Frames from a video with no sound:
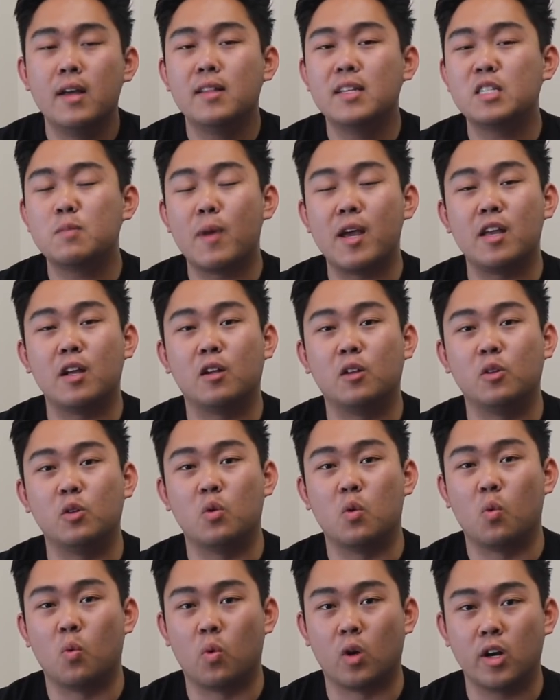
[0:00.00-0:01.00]
This might
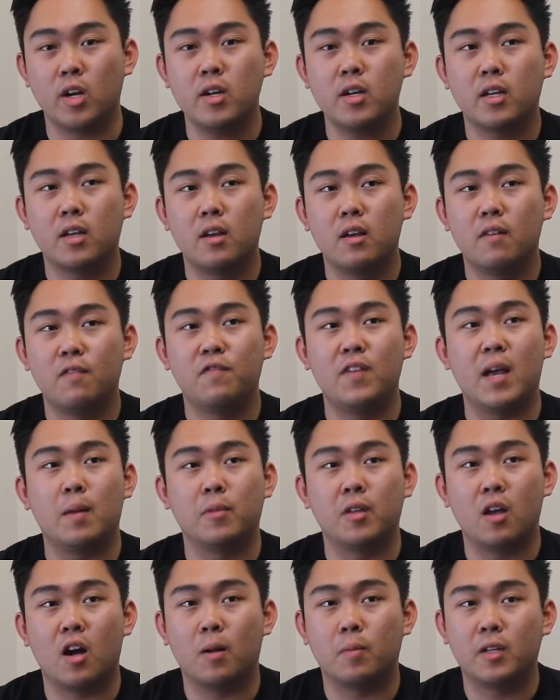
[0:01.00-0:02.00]
include work,
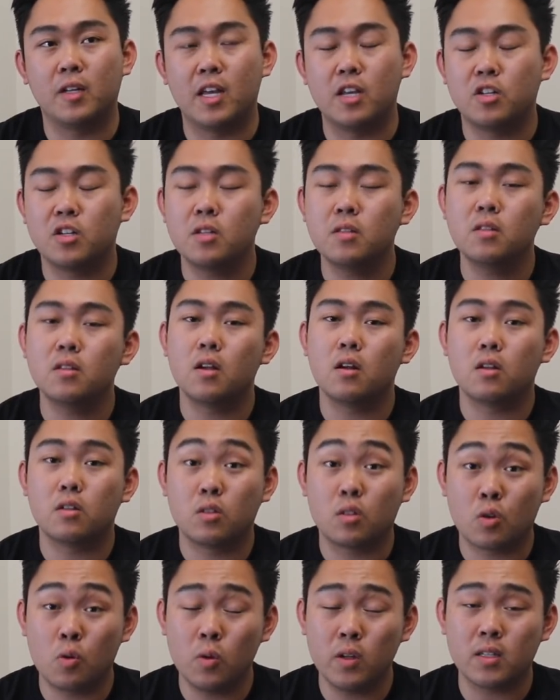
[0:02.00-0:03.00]
family obligations,
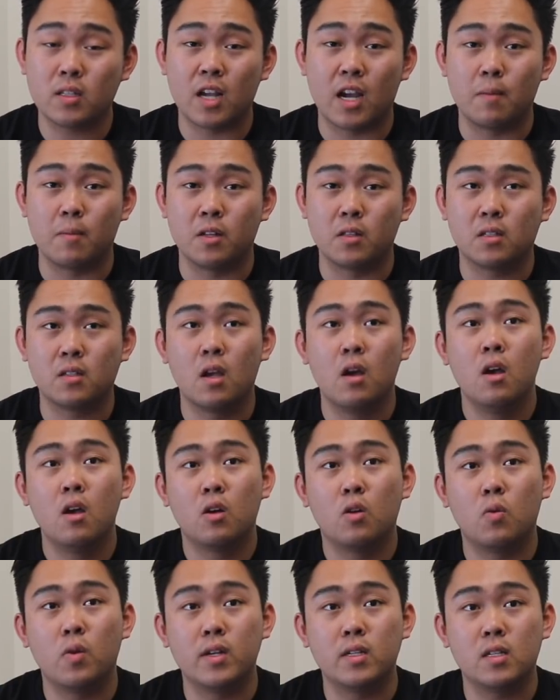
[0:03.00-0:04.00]
school assignments,
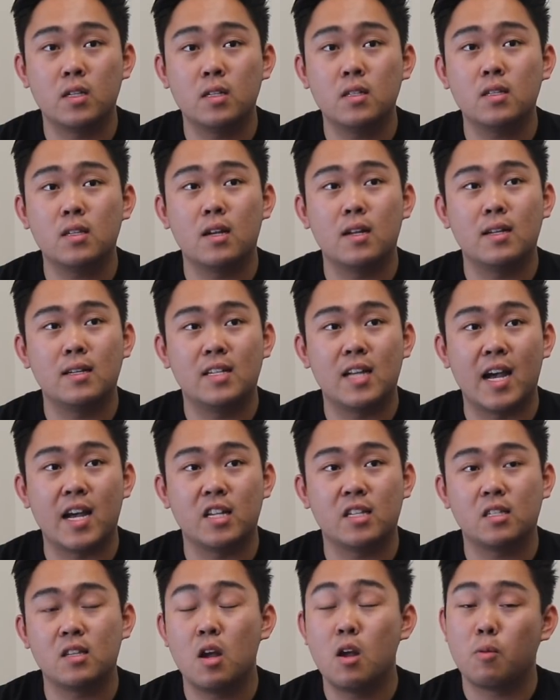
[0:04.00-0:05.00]
quizzes,
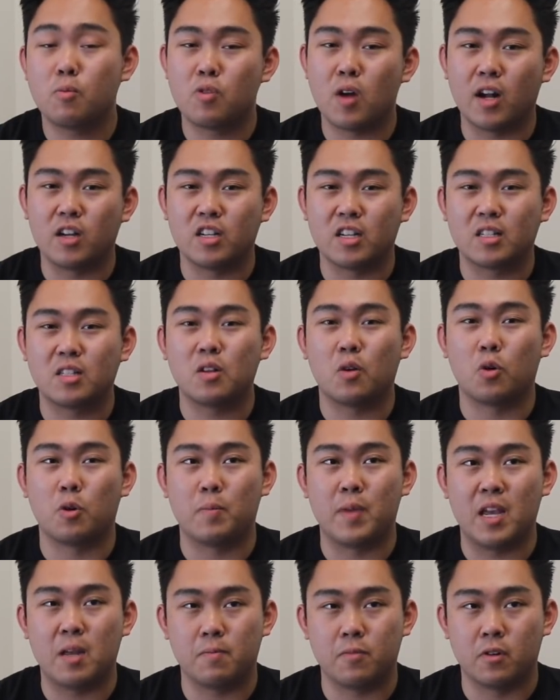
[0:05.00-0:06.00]
tests, projects, or
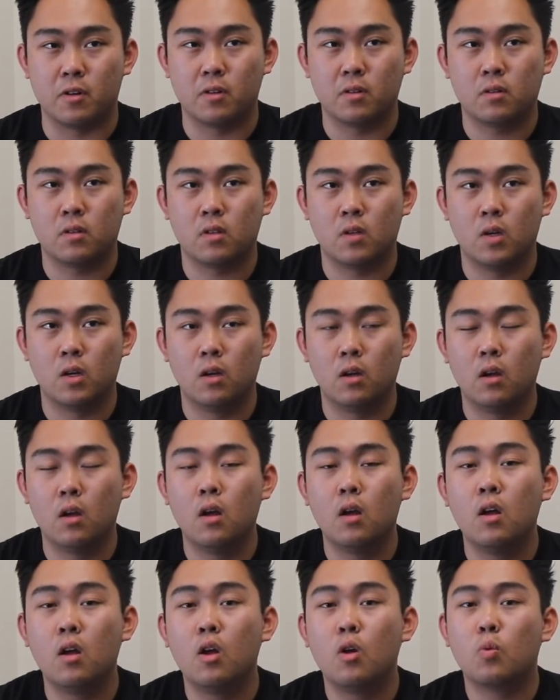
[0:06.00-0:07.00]
papers.
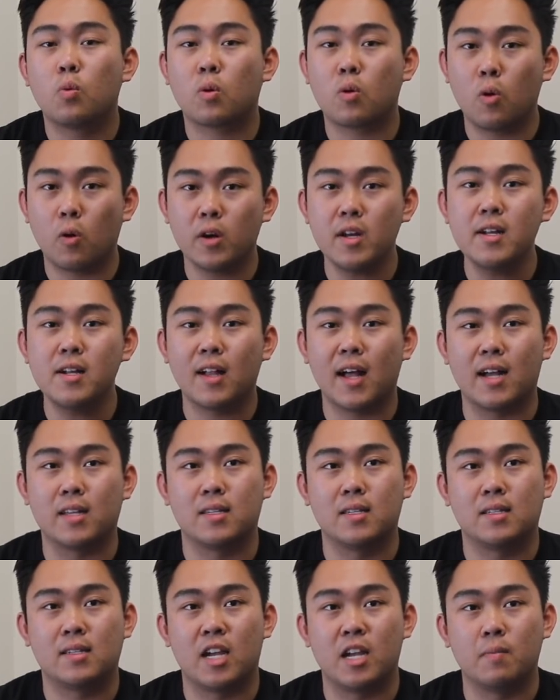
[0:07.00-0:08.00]
Recording
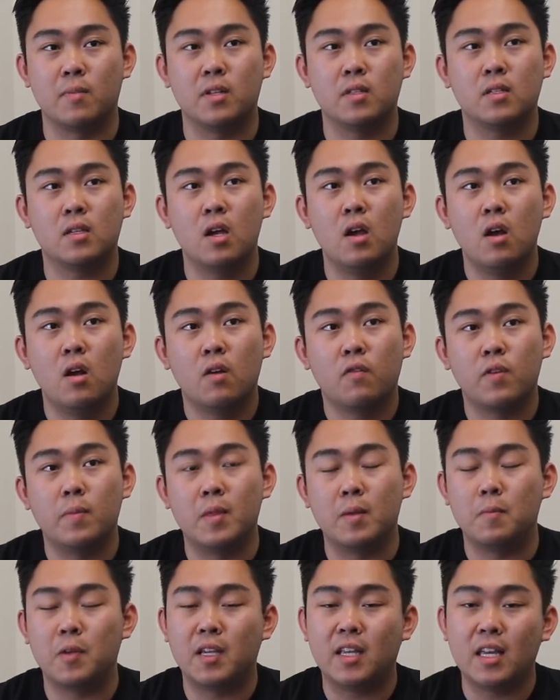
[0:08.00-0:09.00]
class assignments
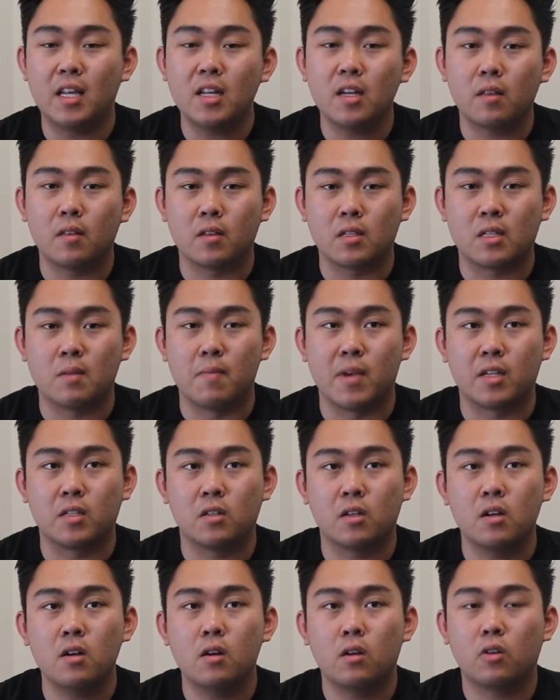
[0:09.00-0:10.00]
from the beginning of the
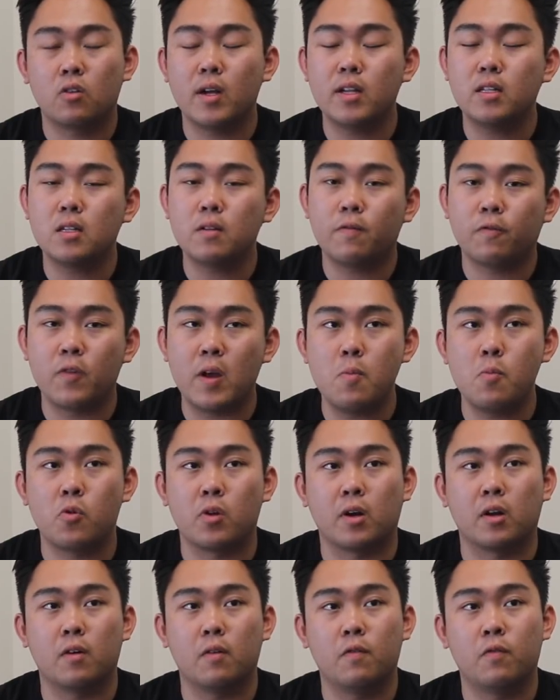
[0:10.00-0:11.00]
semester creates a
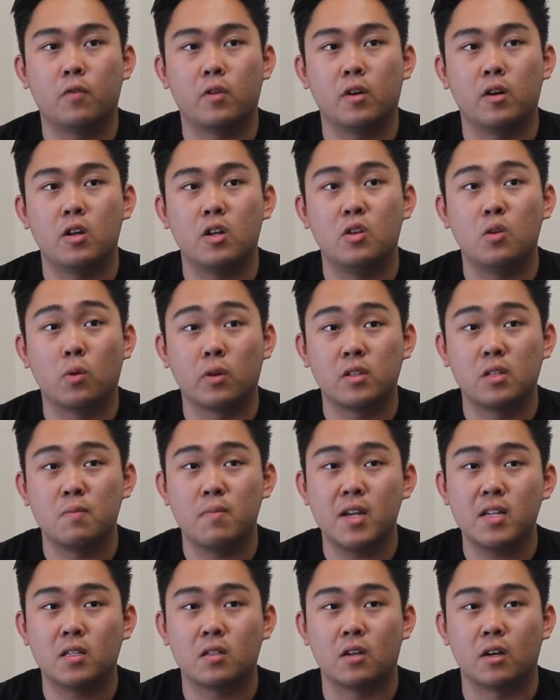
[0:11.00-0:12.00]
framework for your
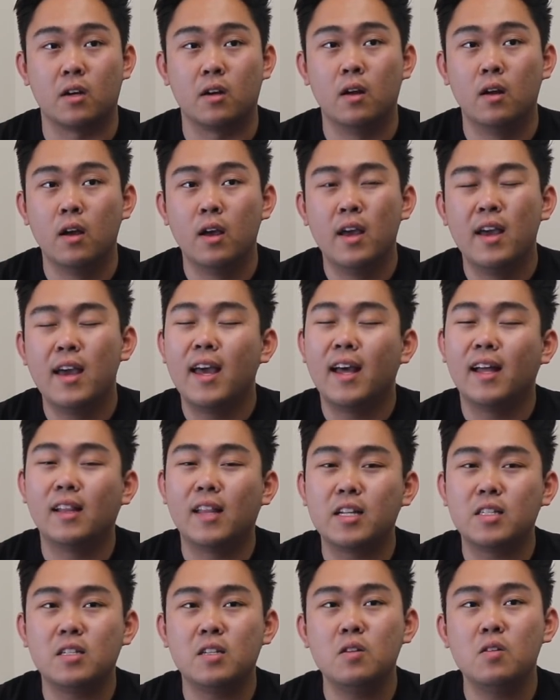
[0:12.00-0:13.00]
semester. It
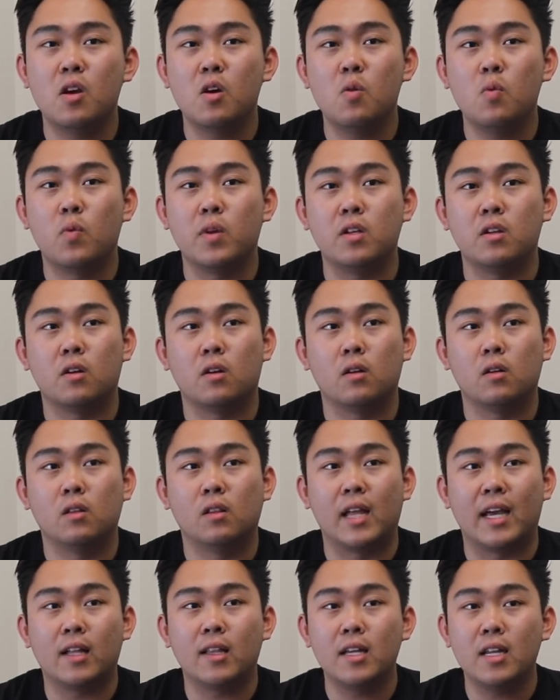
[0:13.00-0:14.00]
lets you know when you're
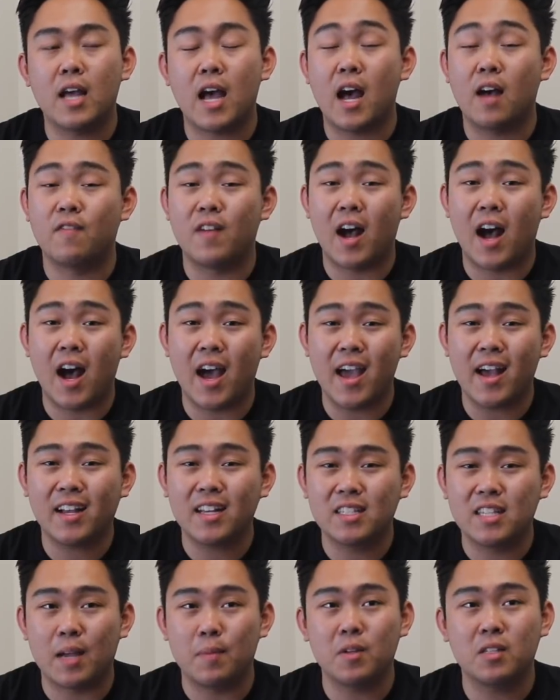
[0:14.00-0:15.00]
likely to have high
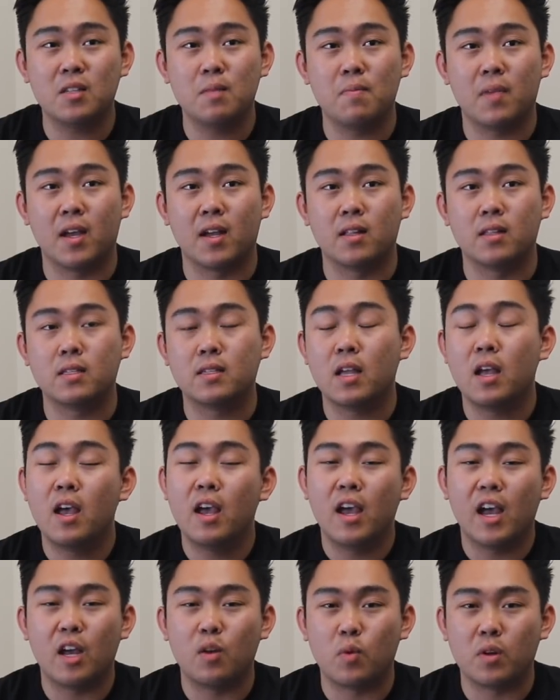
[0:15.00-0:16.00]
academic demands
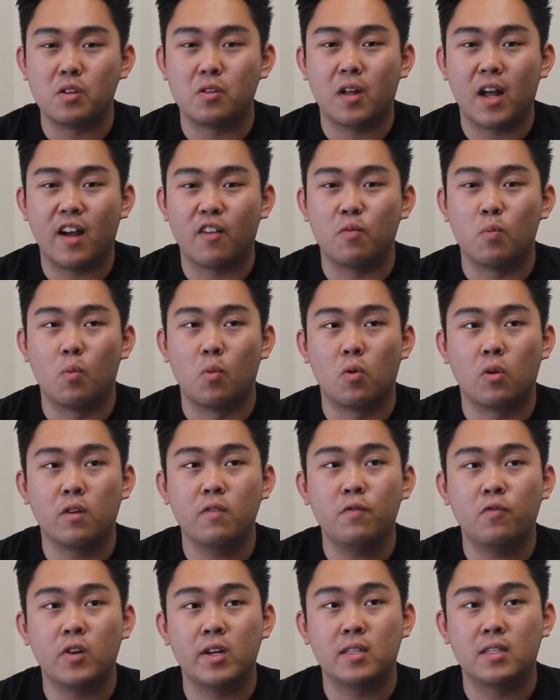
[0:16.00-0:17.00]
and when you'll have more
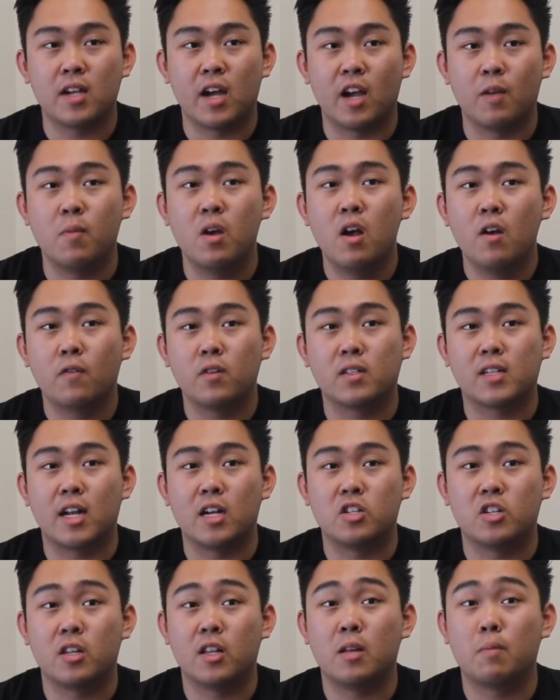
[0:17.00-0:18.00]
free time for
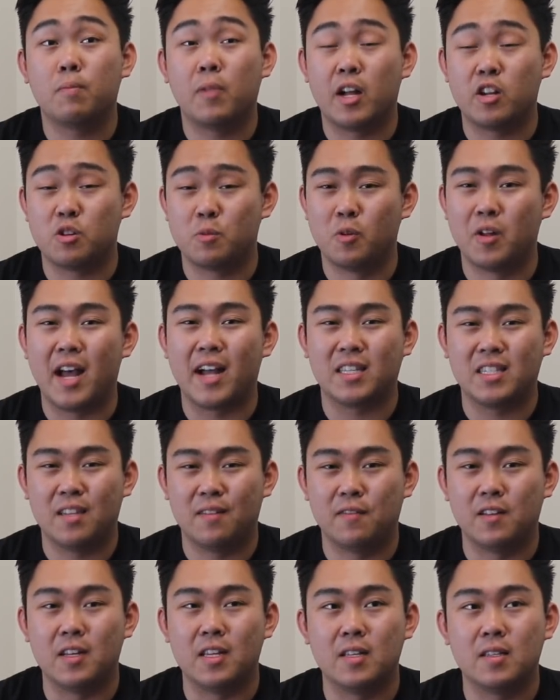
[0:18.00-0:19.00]
scheduling pleasurable
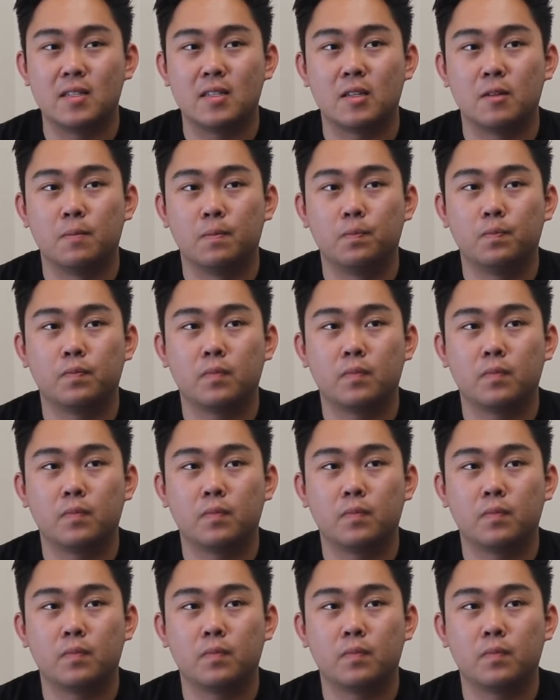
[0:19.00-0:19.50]
activities.